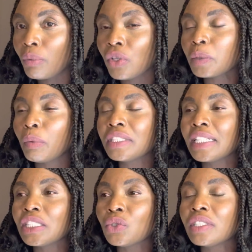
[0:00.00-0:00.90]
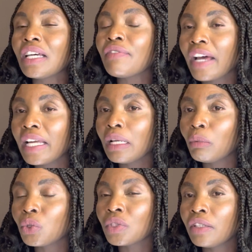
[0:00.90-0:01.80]
Your sponsor is not
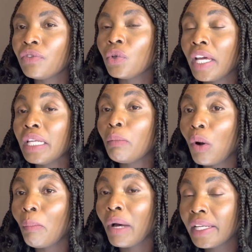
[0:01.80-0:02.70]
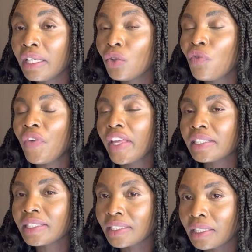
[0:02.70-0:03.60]
available to give you any more money. You fell
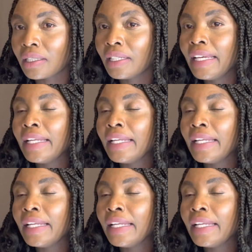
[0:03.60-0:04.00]
sick.